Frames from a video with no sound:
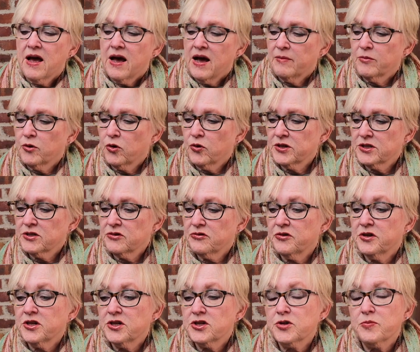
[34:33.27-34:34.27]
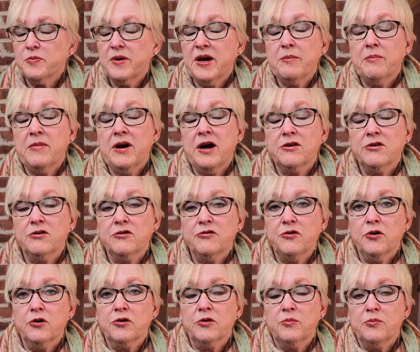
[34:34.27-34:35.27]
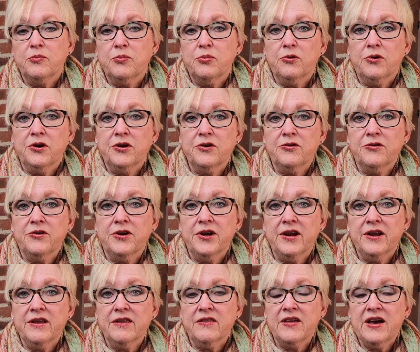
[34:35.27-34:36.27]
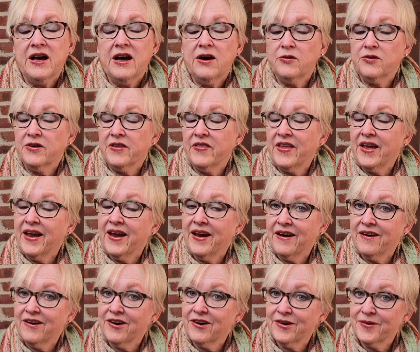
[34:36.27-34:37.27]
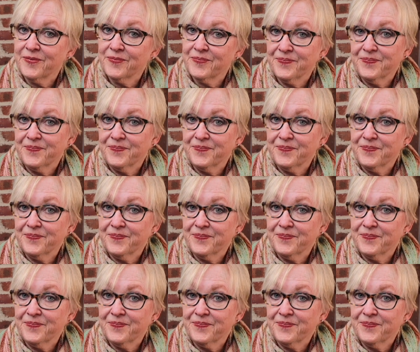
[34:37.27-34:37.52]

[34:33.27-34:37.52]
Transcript: I'm going to finish my modern folk embroidery, The Hound and the Hare.